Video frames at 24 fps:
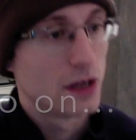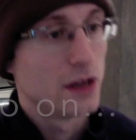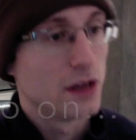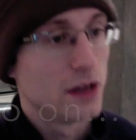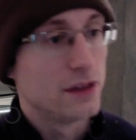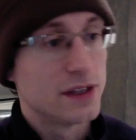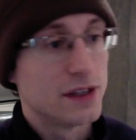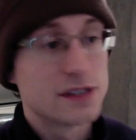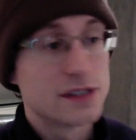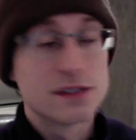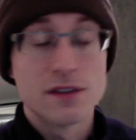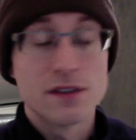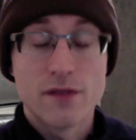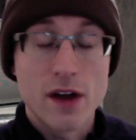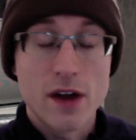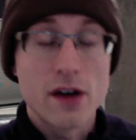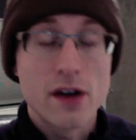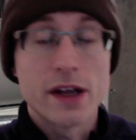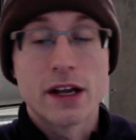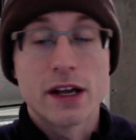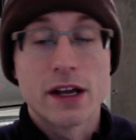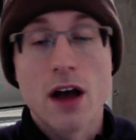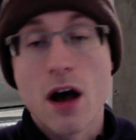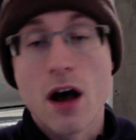This is a
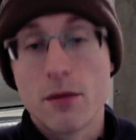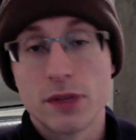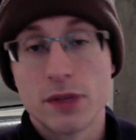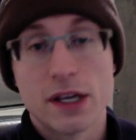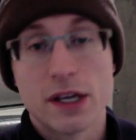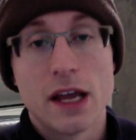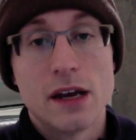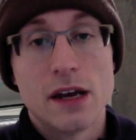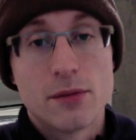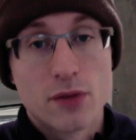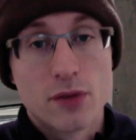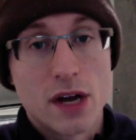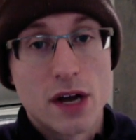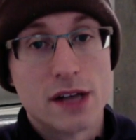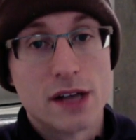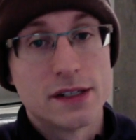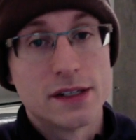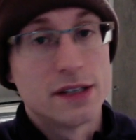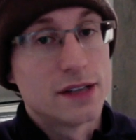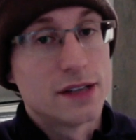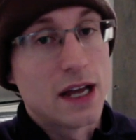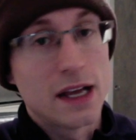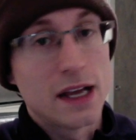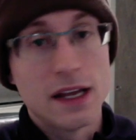very complicated
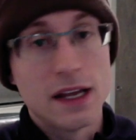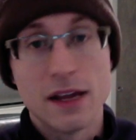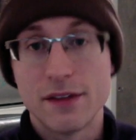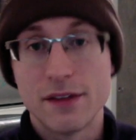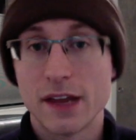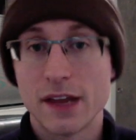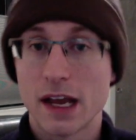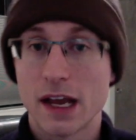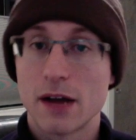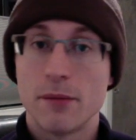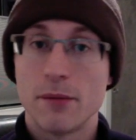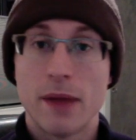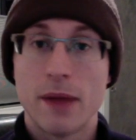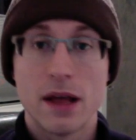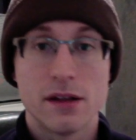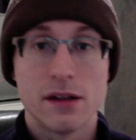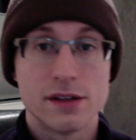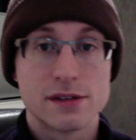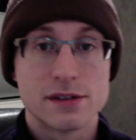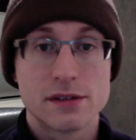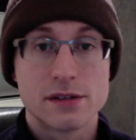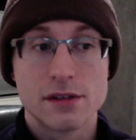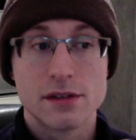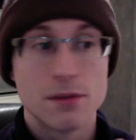process. I get they got to
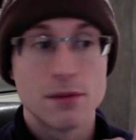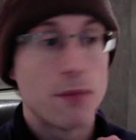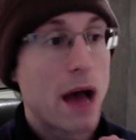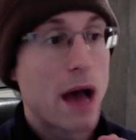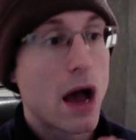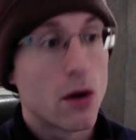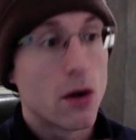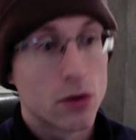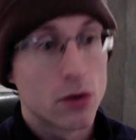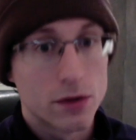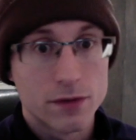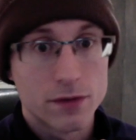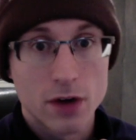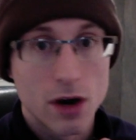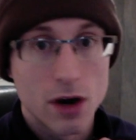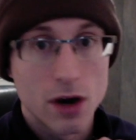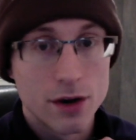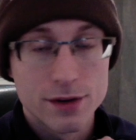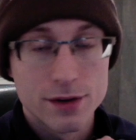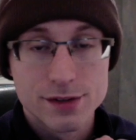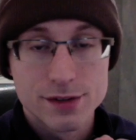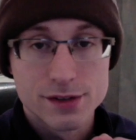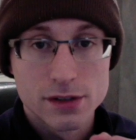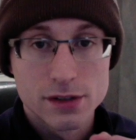balance the power of
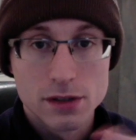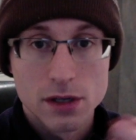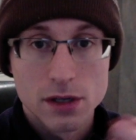cards,